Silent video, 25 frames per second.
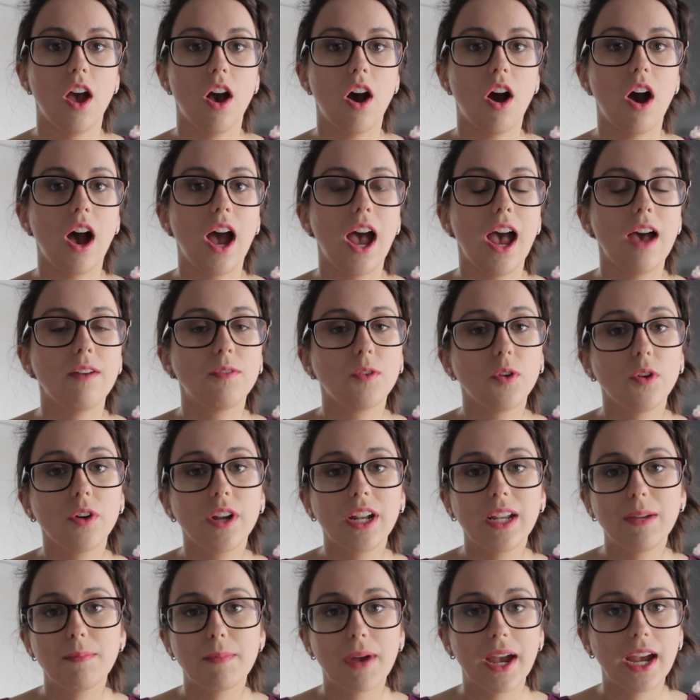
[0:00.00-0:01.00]
I have
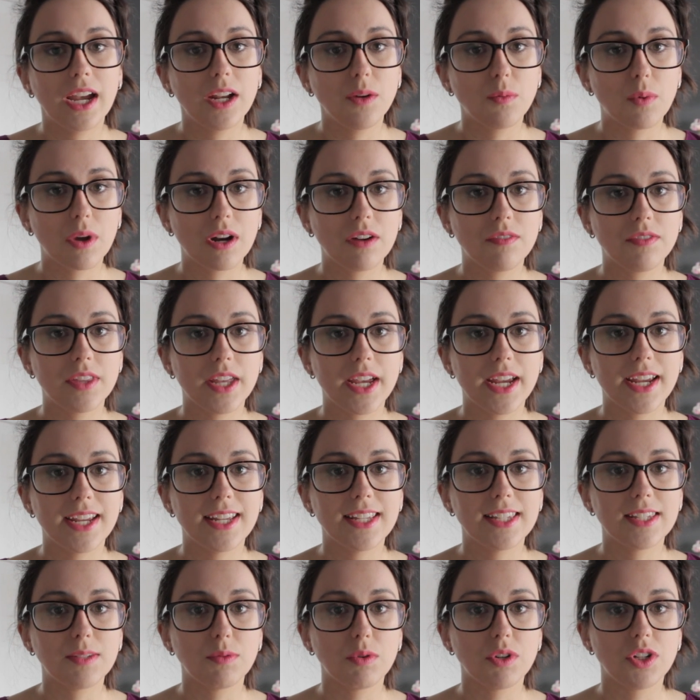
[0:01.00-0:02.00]
already made one of
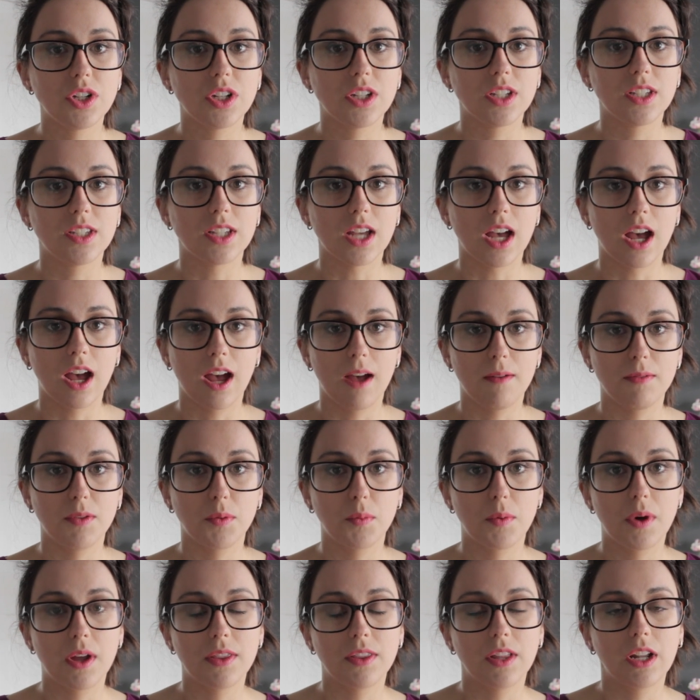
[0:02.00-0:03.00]
these, which is
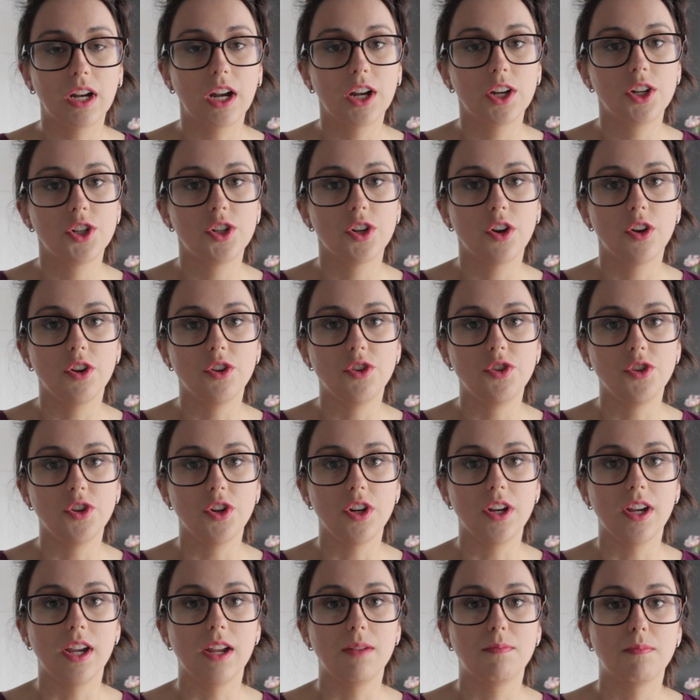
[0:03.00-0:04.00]
the one that I showed you
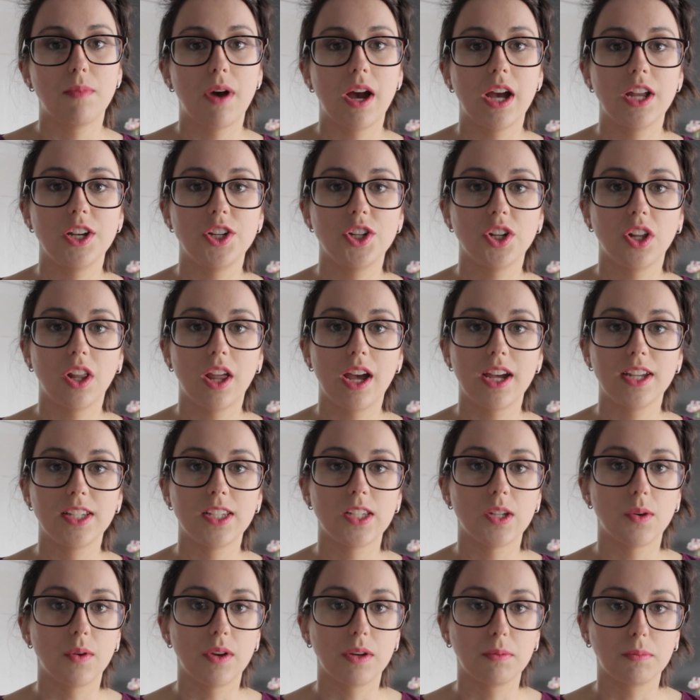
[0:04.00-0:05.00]
in my July
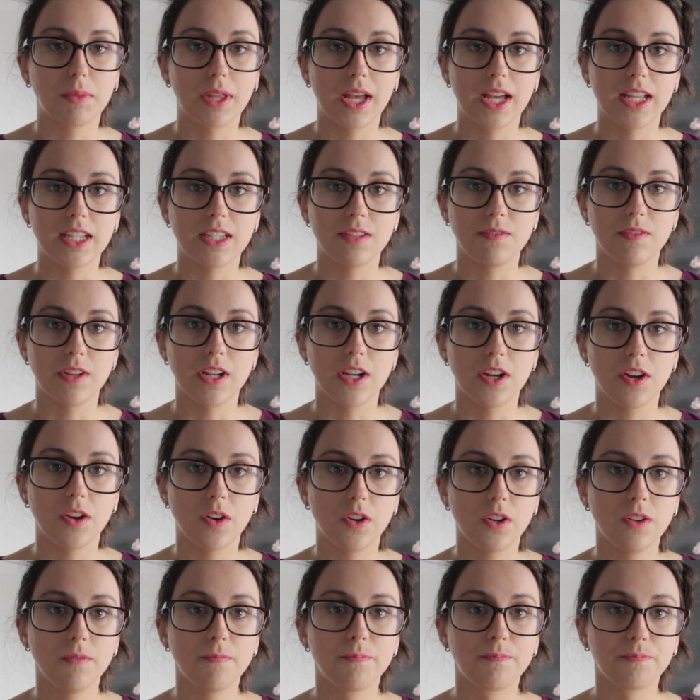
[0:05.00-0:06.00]
sewing plans
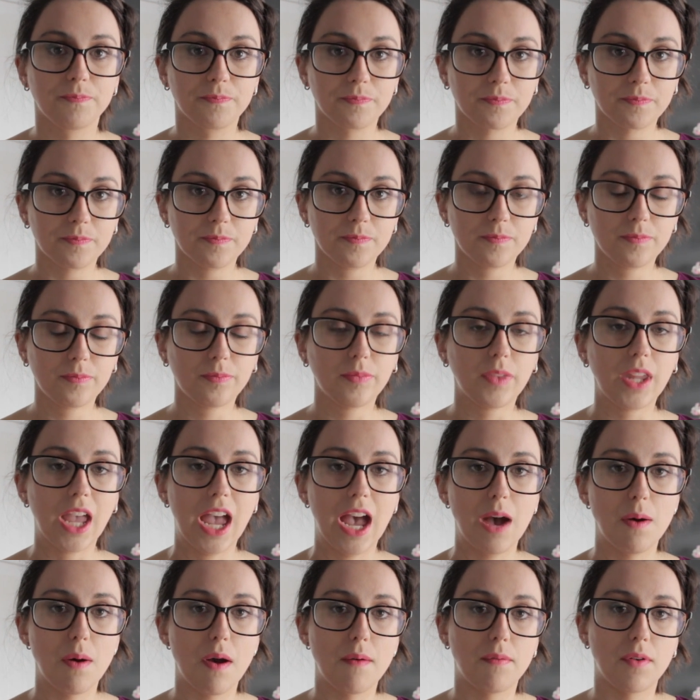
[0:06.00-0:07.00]
video.
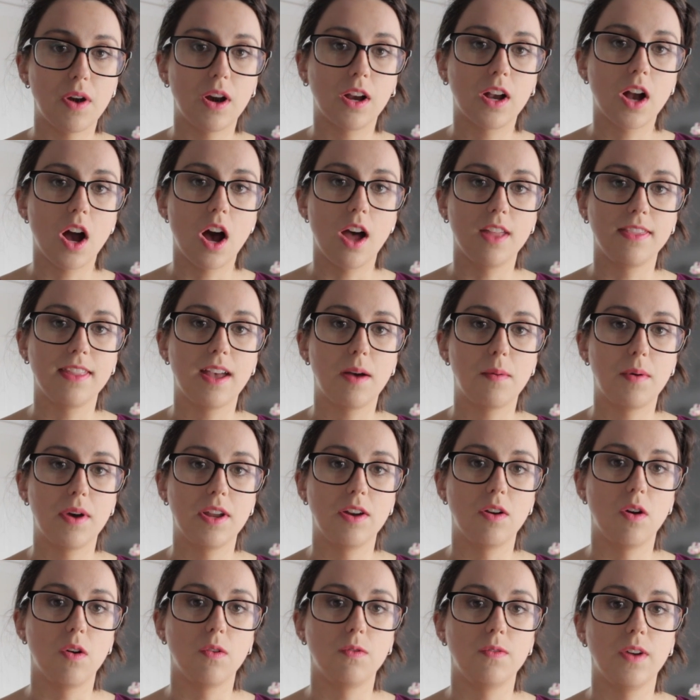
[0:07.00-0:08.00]
However, I cut that
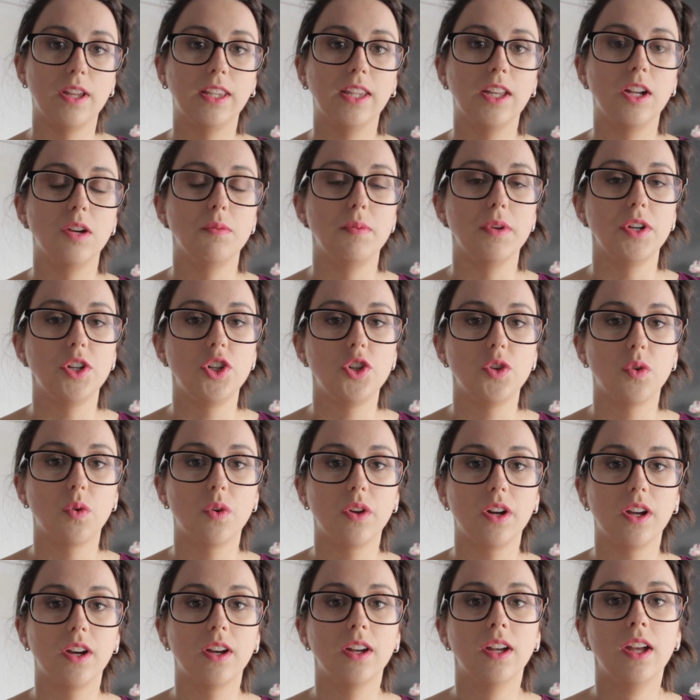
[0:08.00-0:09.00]
one off a little bit
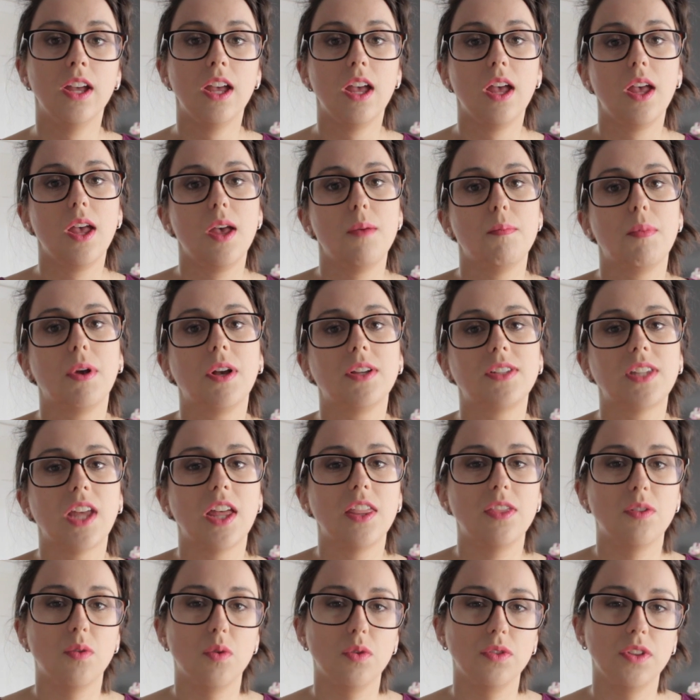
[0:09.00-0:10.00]
shorter because
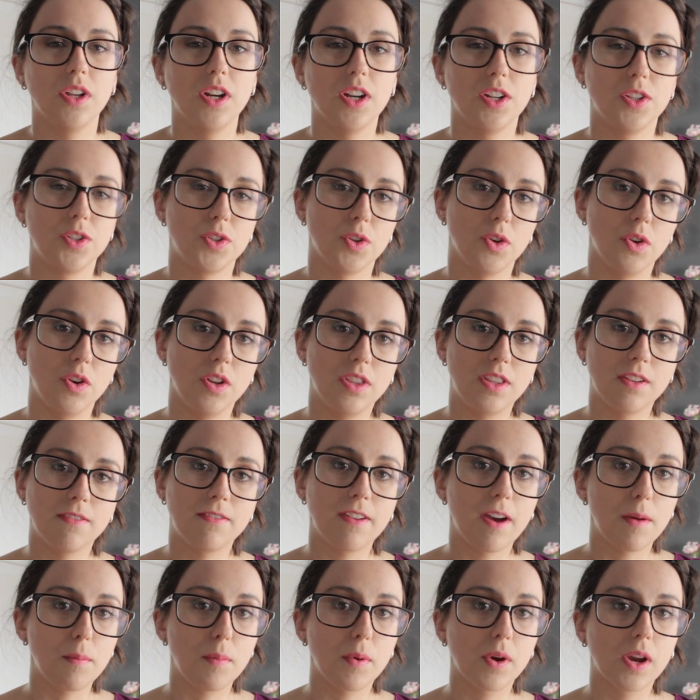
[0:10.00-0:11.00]
I thought that it suited the
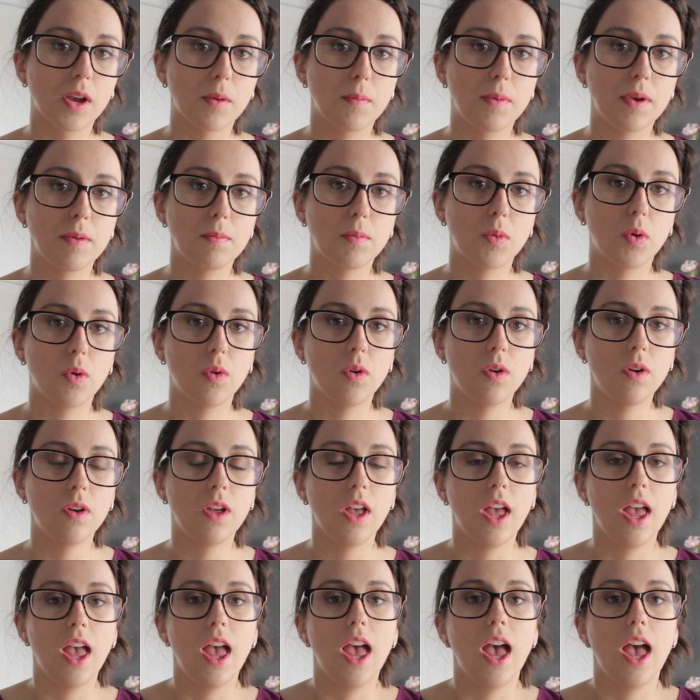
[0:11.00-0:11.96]
fabric a bit more.